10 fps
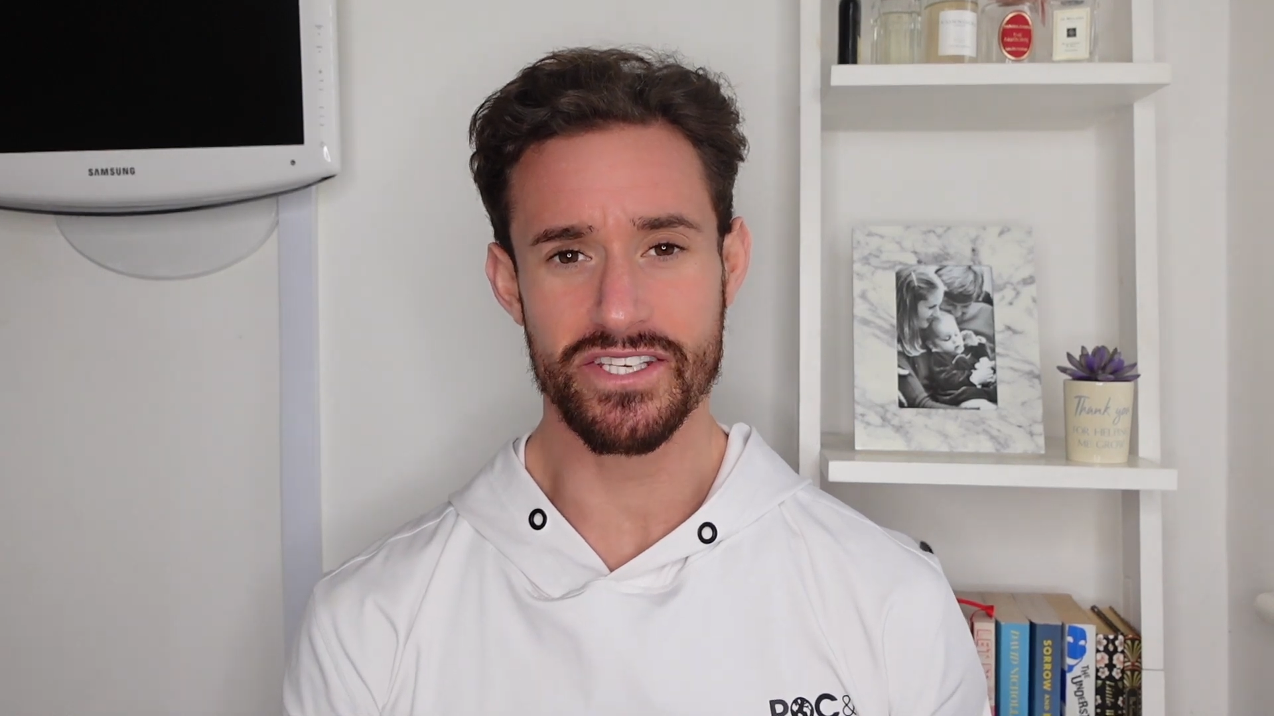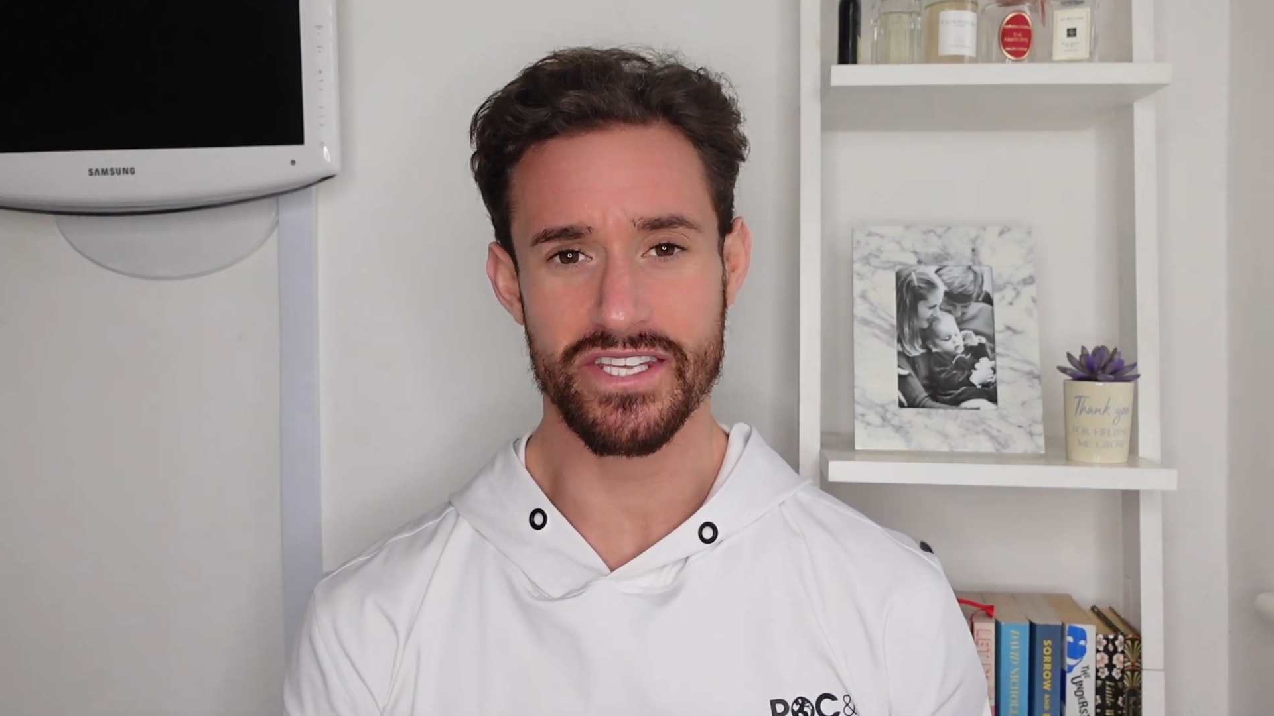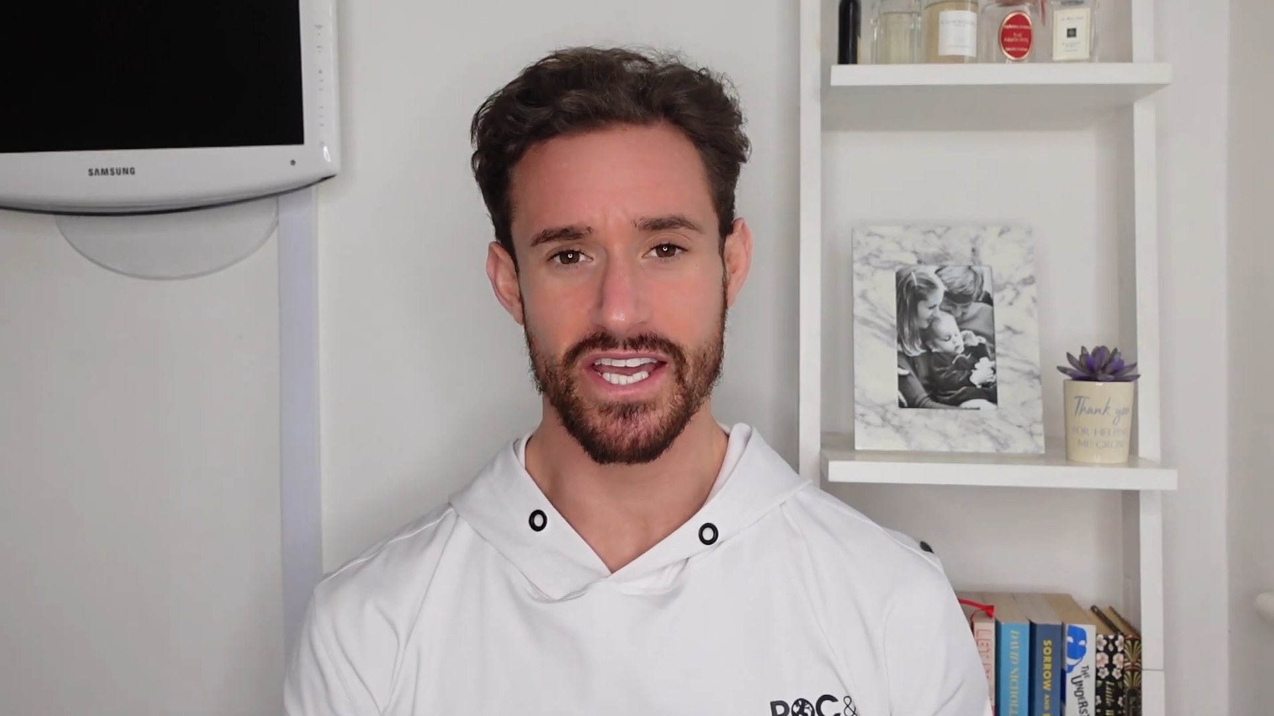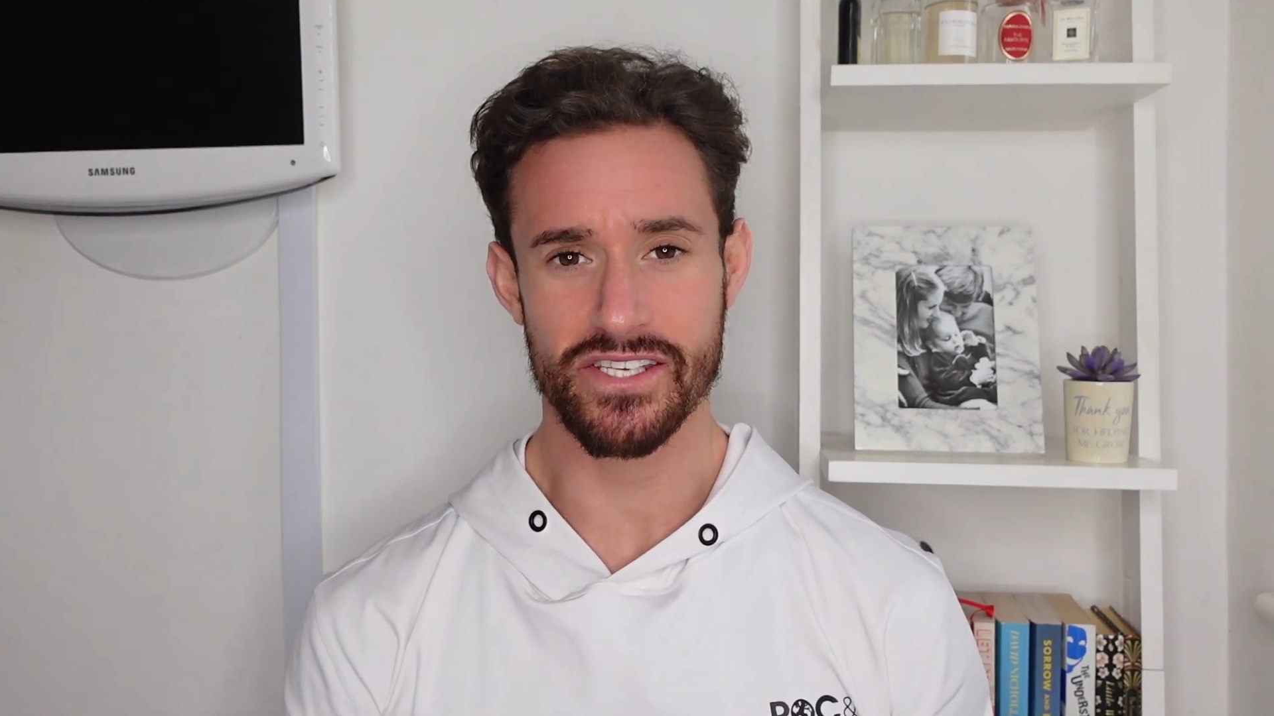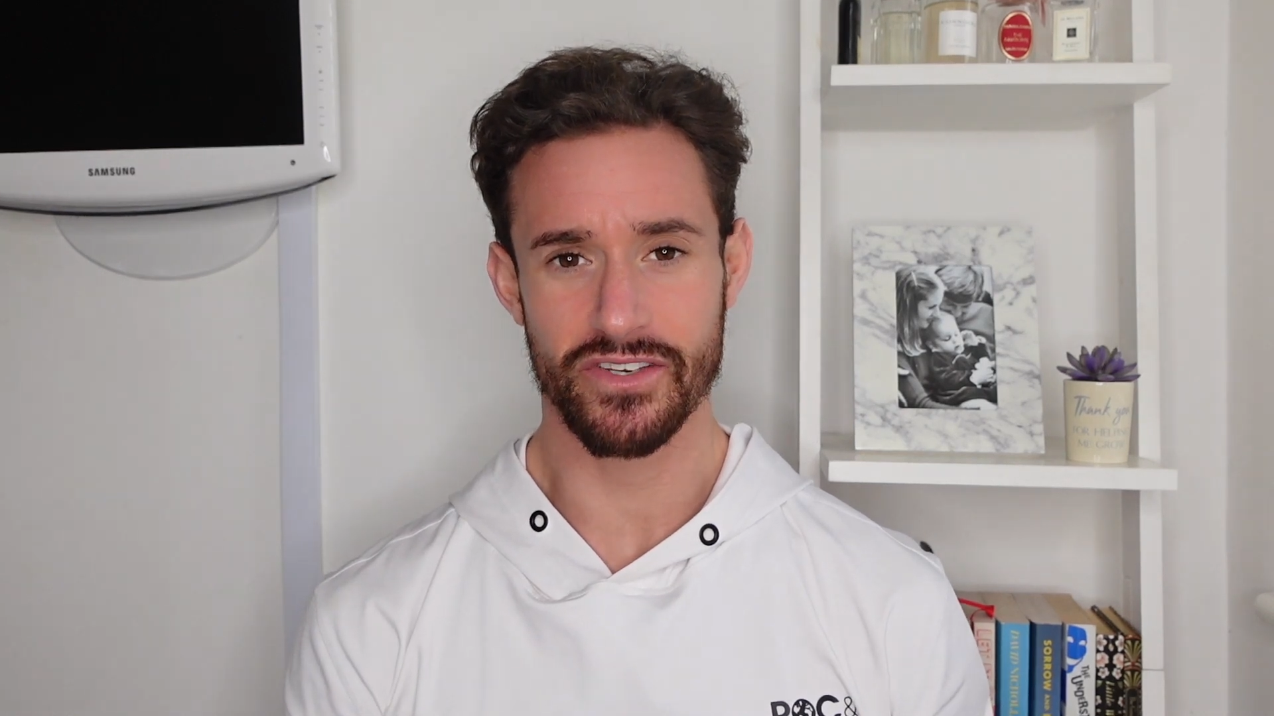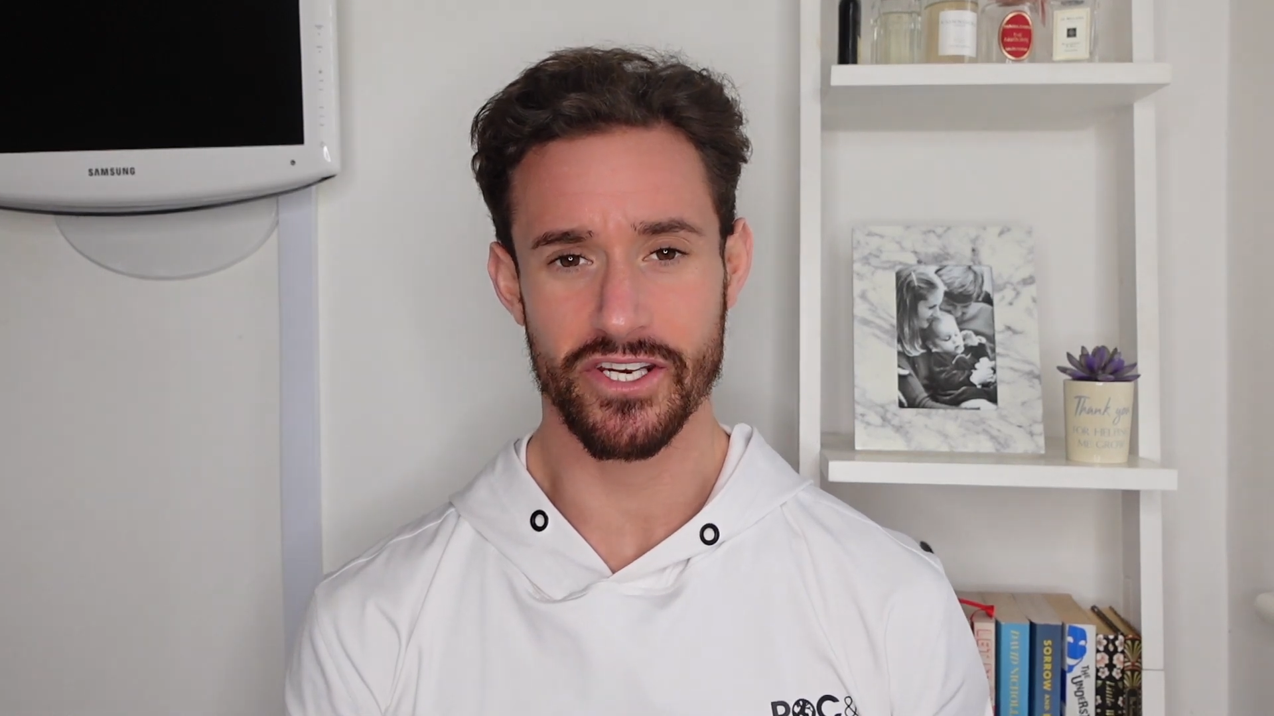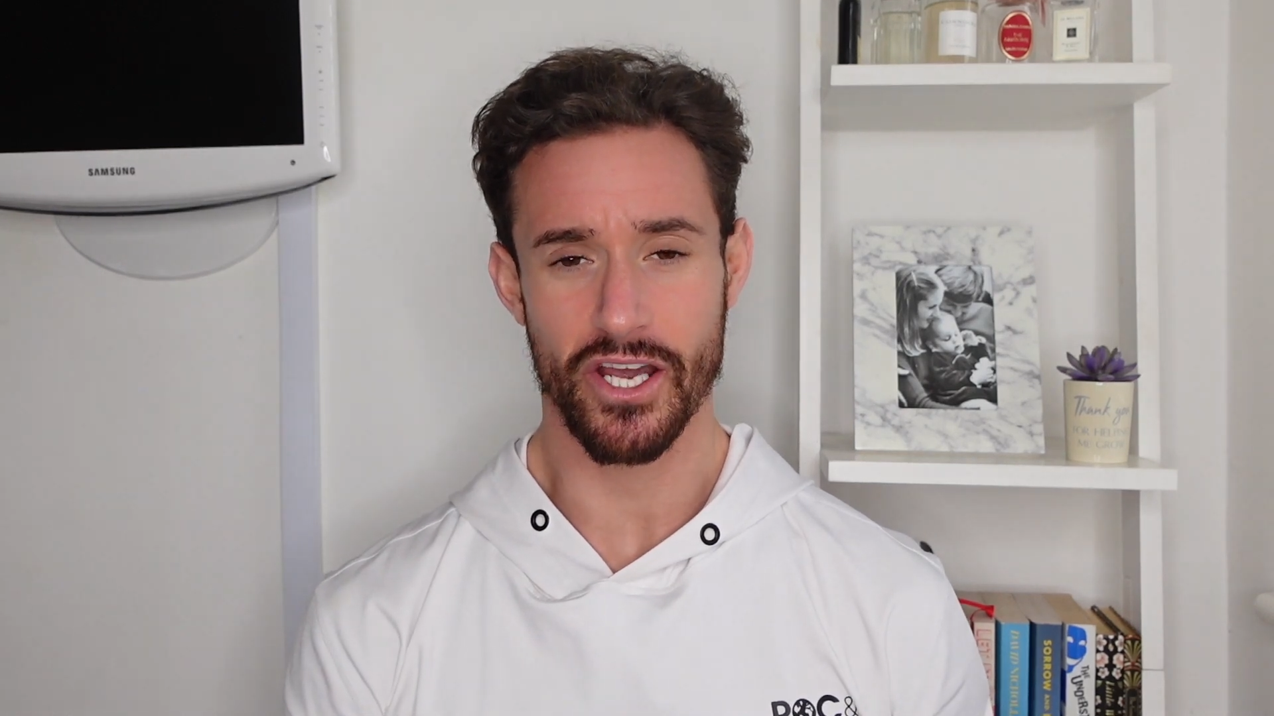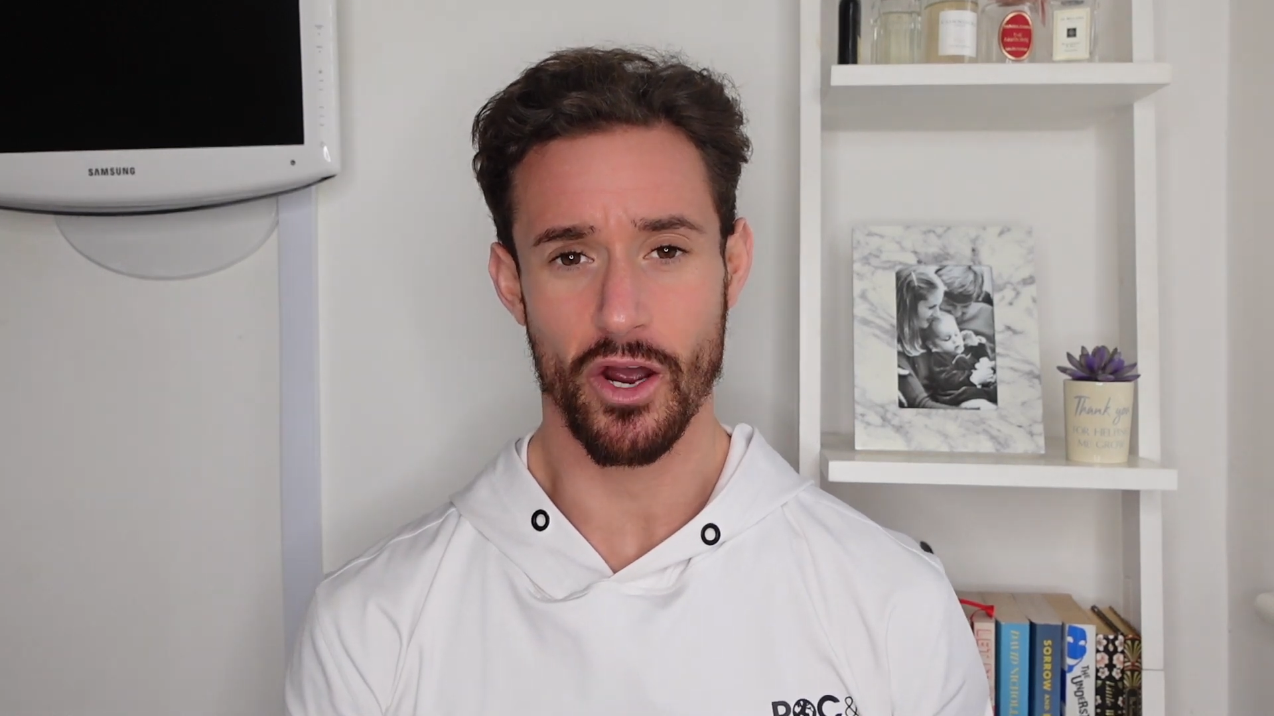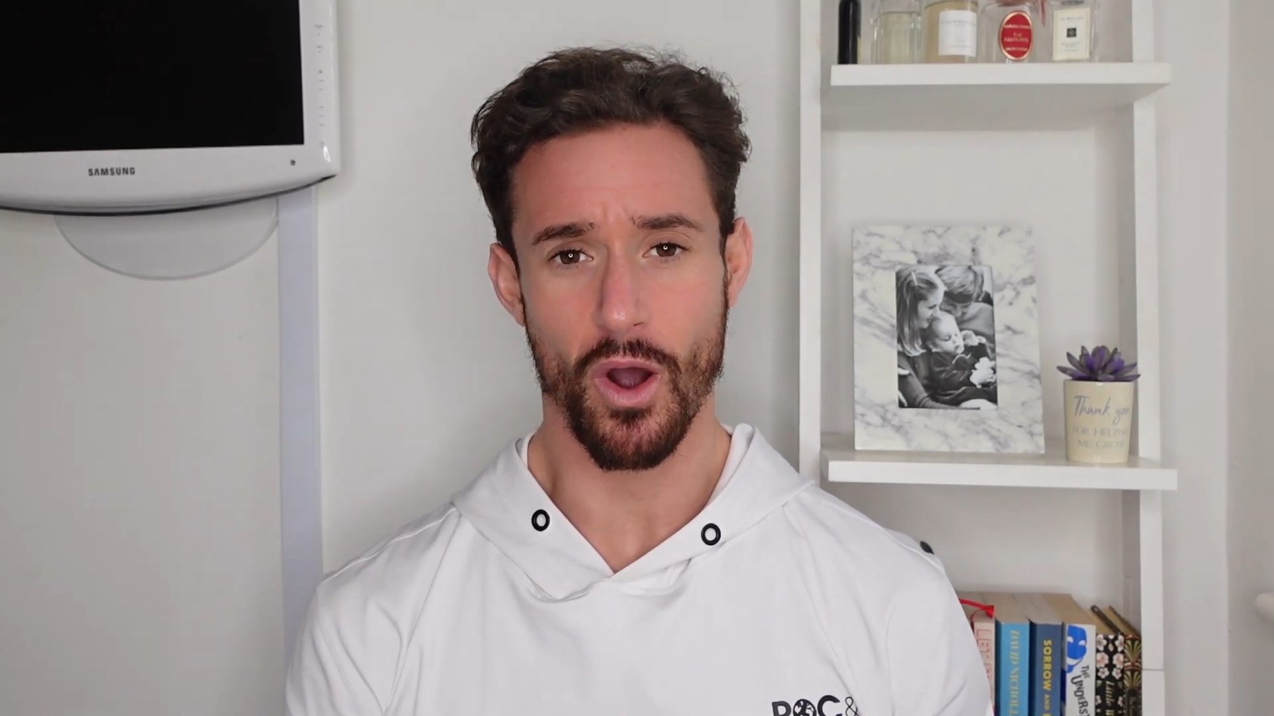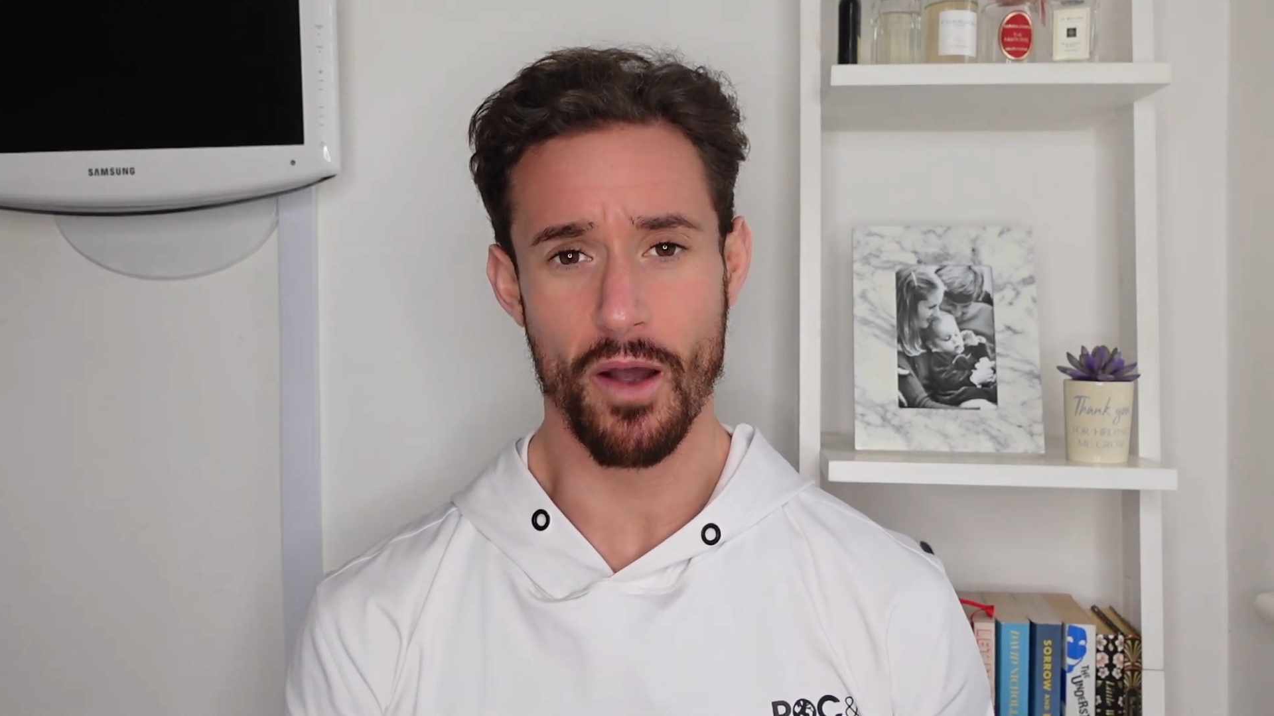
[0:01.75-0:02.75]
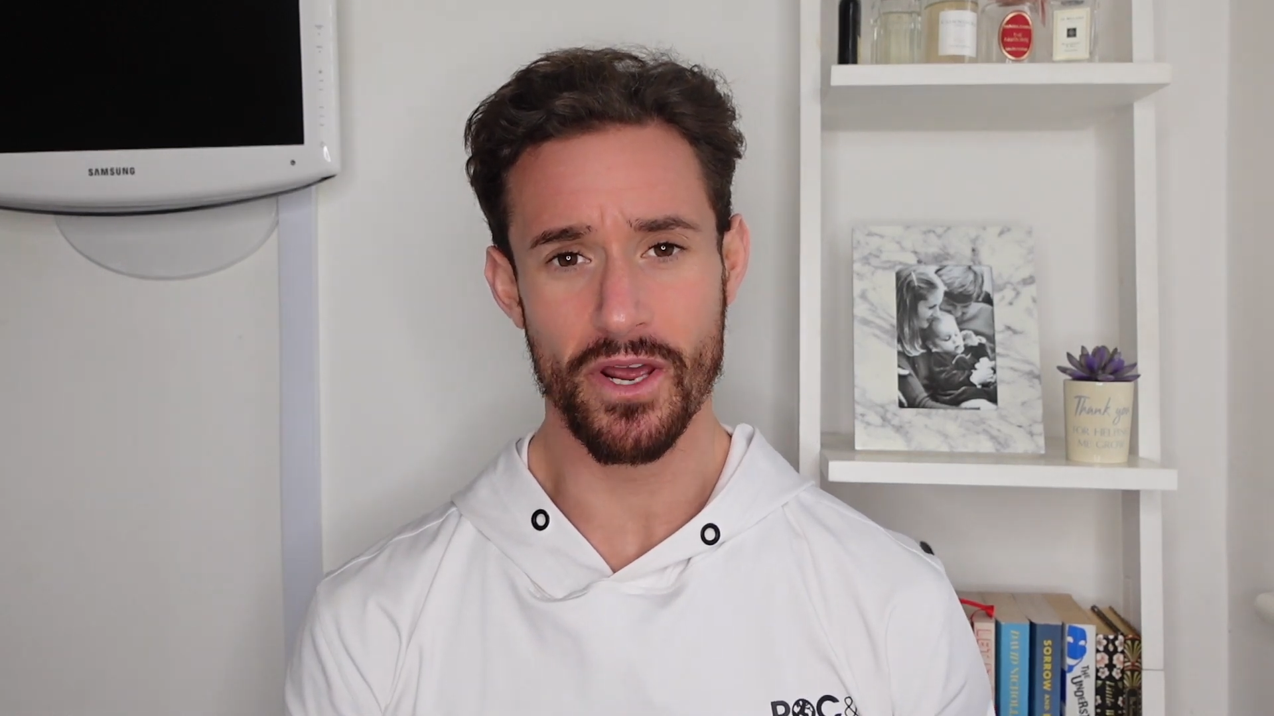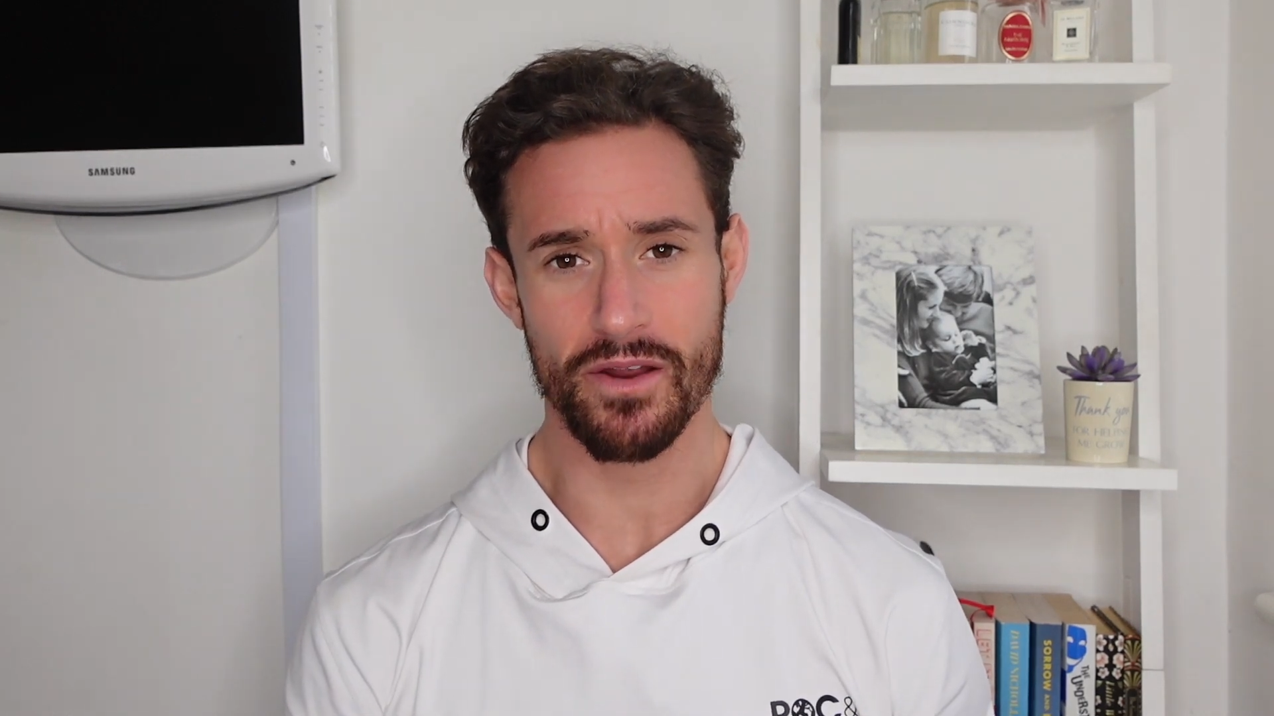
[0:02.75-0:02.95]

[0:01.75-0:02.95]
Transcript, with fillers: In today's video